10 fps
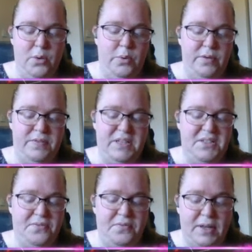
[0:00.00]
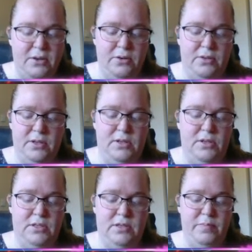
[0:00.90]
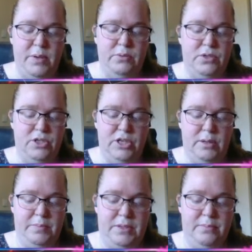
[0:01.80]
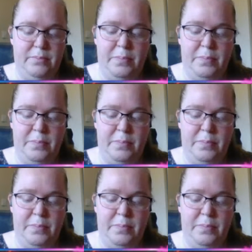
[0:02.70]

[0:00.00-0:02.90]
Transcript: would have disfigured the looks of most ships.